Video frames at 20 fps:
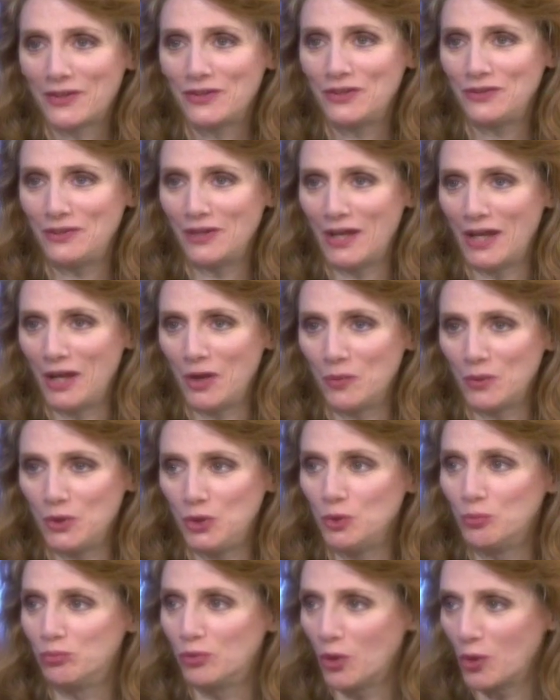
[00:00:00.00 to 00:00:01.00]
in the day, when
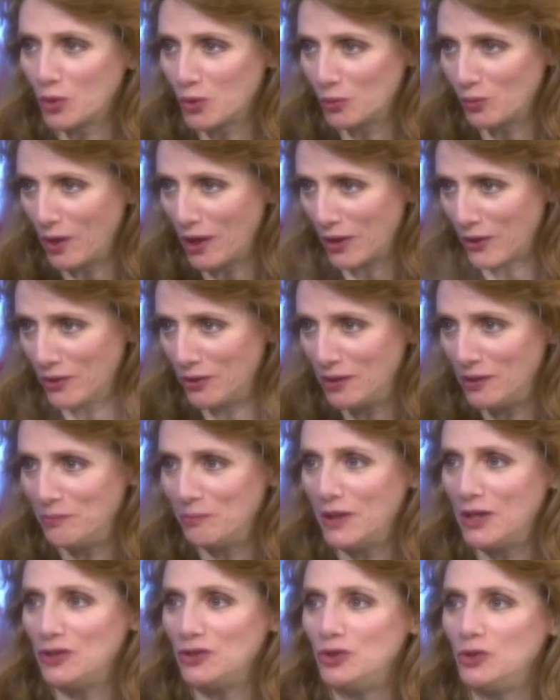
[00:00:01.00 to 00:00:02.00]
you broke a record, it
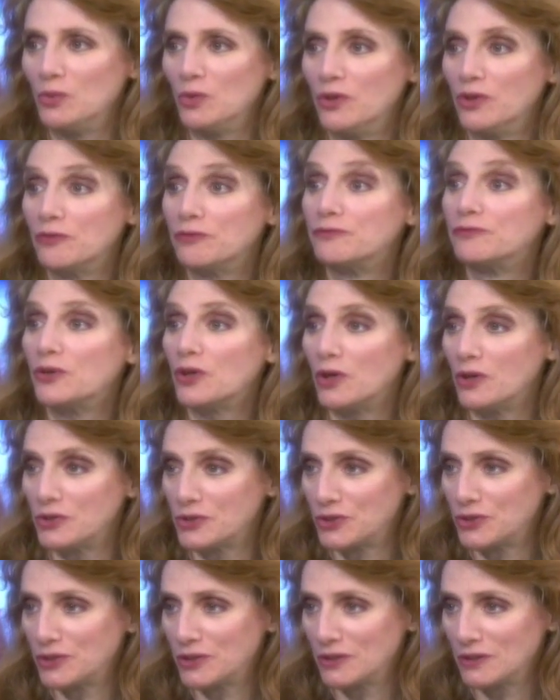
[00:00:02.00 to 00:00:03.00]
meant you were the
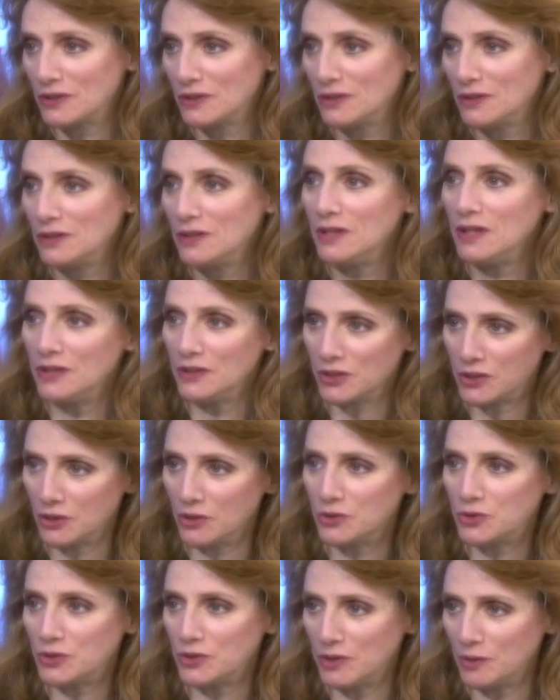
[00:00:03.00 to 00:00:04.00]
first in the
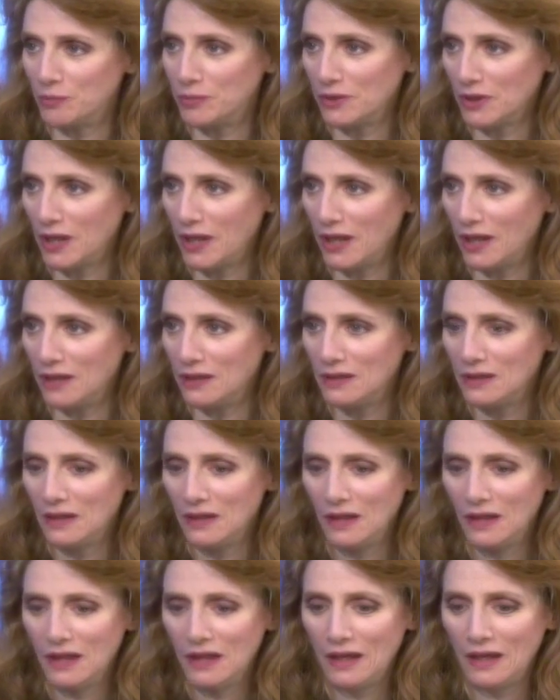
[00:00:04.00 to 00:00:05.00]
country to play it.
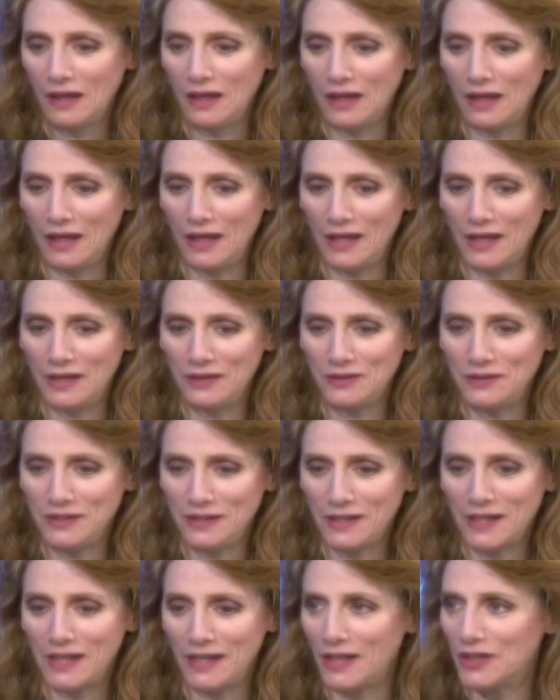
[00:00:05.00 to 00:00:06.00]
And
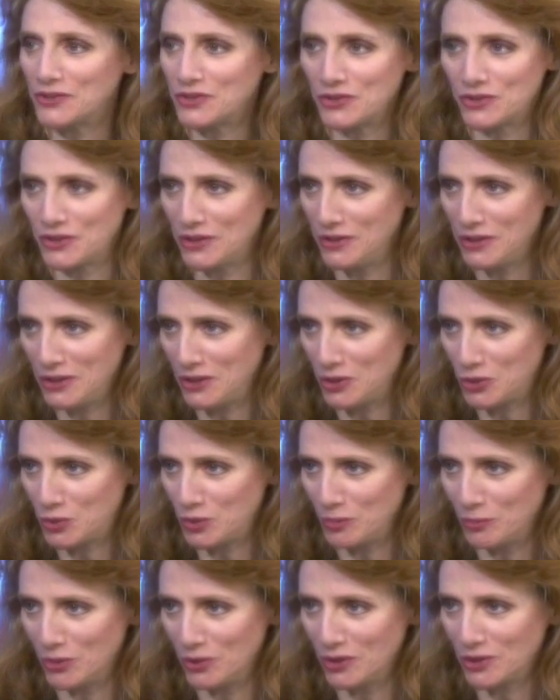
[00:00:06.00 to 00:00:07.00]
DAS is in the
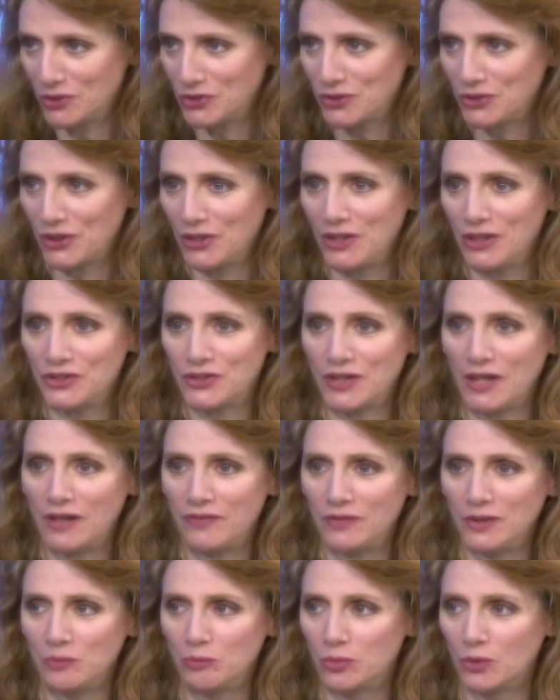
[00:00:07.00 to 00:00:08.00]
history books as
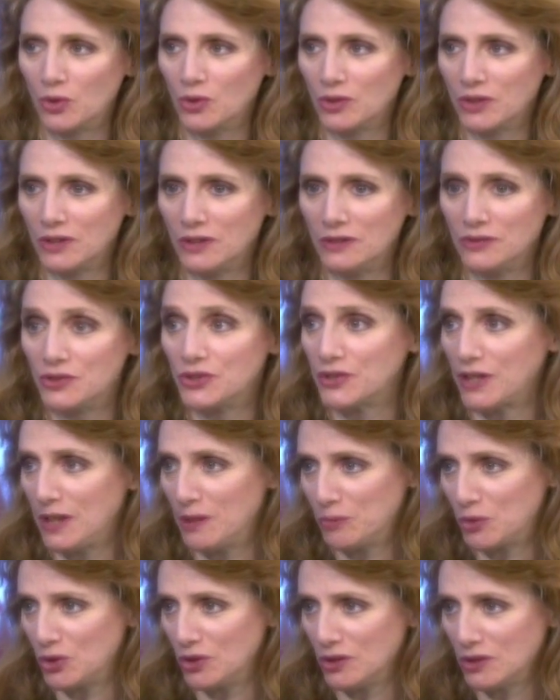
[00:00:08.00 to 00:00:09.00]
having broken
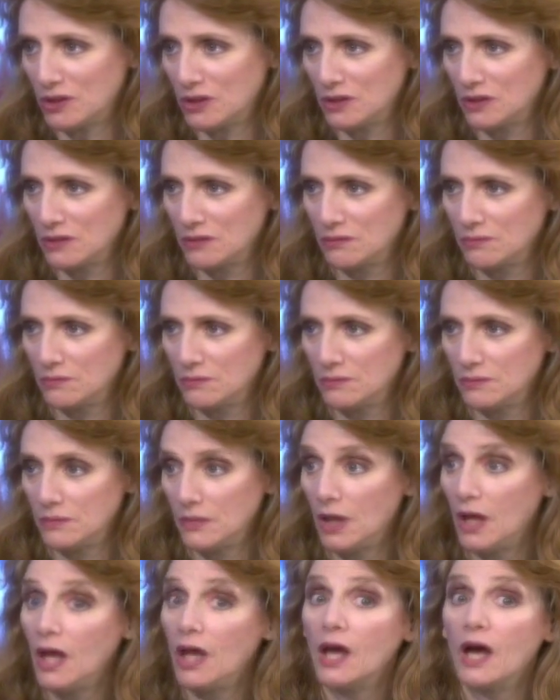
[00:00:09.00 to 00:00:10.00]
Sam Cooke,
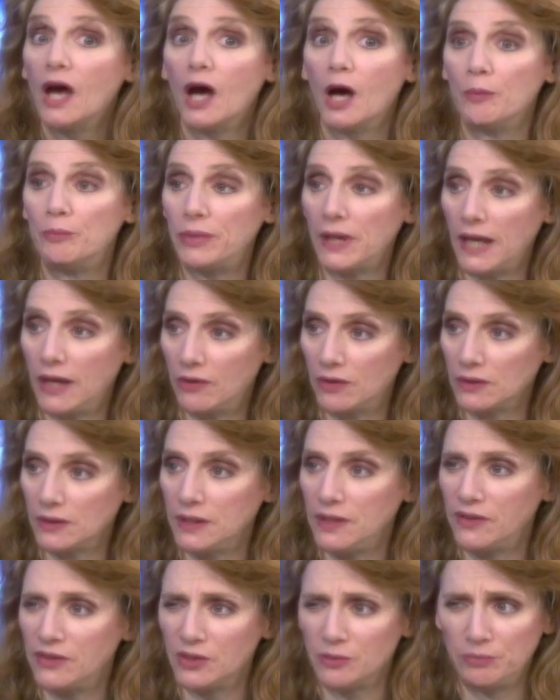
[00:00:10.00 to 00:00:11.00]

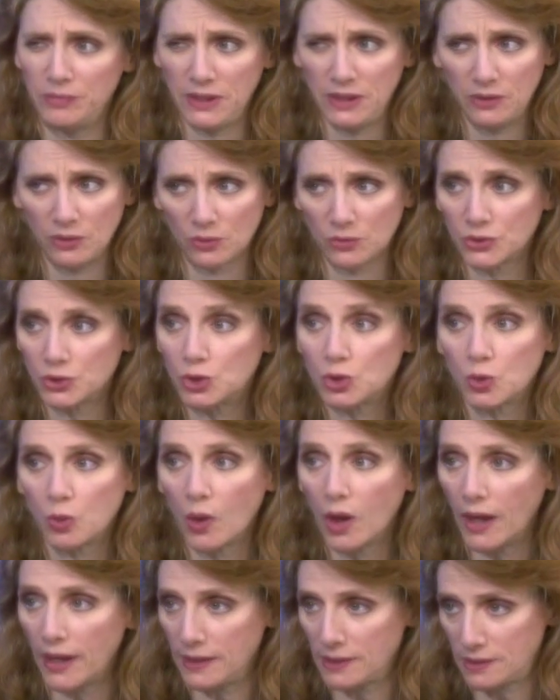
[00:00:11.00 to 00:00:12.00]
apparently the Beatles
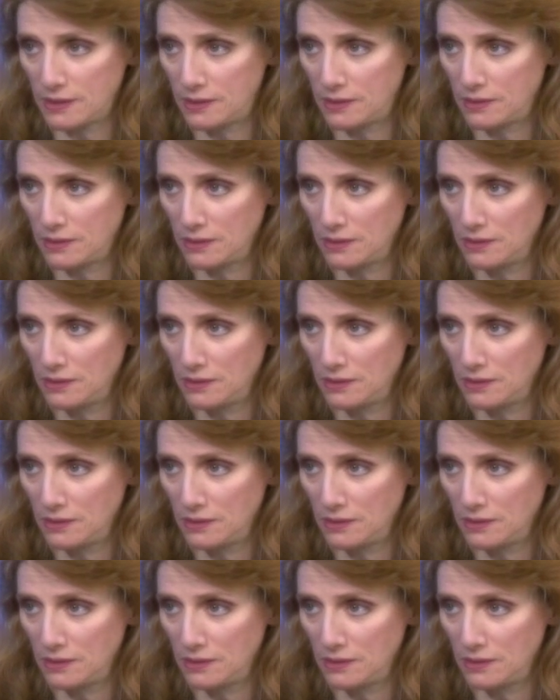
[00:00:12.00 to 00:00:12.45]
twice,